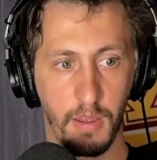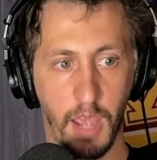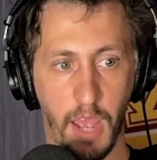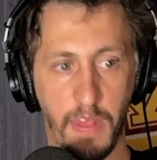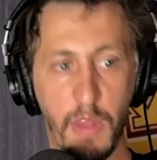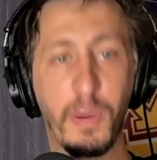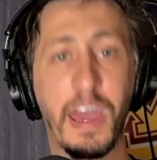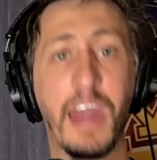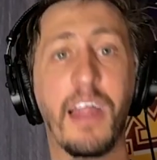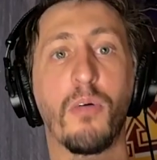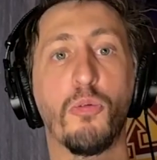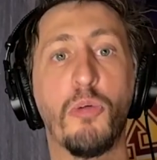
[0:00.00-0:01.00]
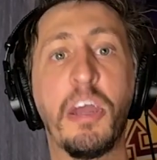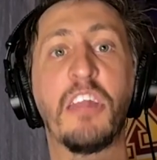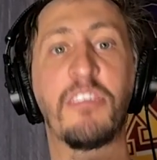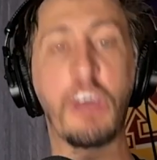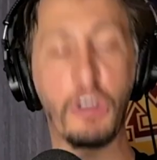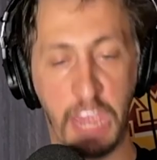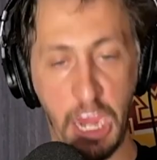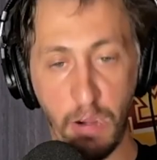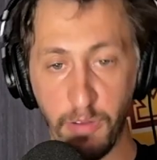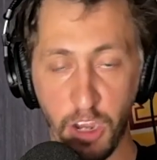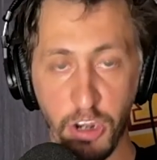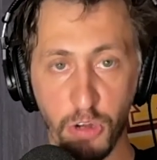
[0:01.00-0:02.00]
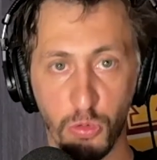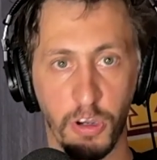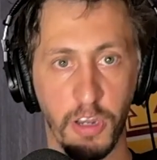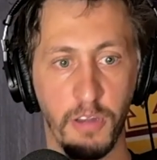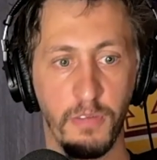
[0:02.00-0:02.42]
And then we got to wait until Carrie Underwood